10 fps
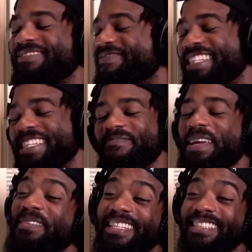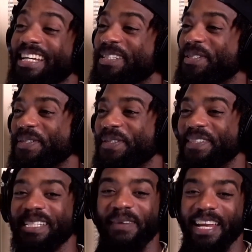that's not true, and
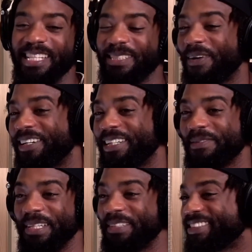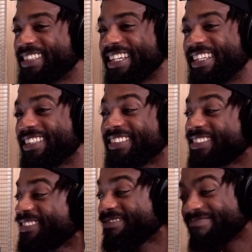somebody smarter than me will say, oh,
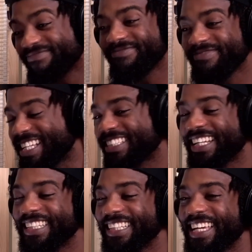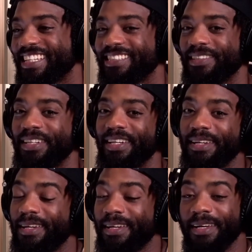that's not the case.
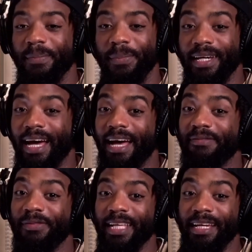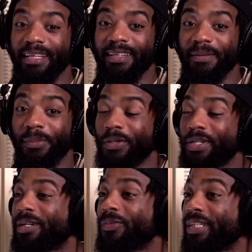But I feel like boys
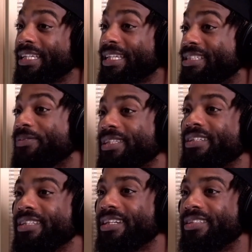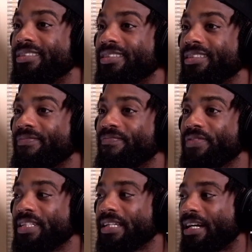are really easy when they're young to
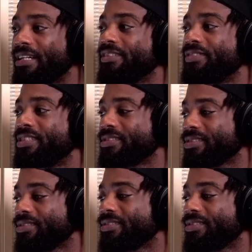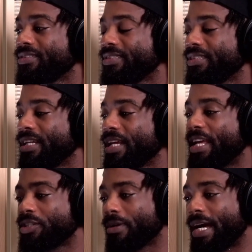kind of just
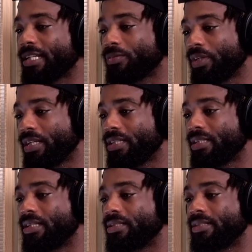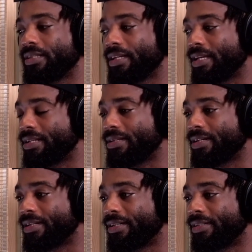interact with, and I